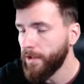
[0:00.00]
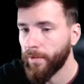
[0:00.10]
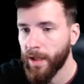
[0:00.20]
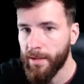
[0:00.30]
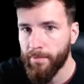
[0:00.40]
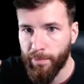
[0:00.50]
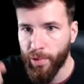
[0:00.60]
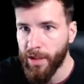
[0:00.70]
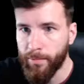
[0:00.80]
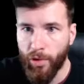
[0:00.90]
right,
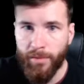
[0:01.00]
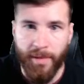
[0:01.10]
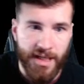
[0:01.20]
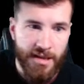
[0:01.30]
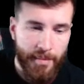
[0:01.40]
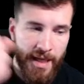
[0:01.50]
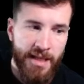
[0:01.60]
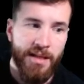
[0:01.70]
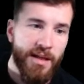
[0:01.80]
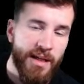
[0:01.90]
putting more money in the
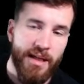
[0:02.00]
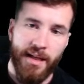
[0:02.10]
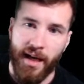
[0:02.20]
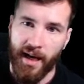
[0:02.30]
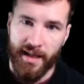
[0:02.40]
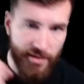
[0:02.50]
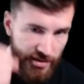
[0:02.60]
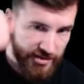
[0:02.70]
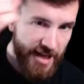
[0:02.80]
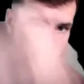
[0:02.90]
bank, in their
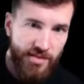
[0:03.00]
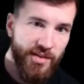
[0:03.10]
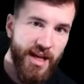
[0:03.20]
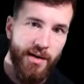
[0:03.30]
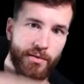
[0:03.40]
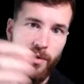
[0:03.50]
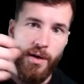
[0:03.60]
savings account,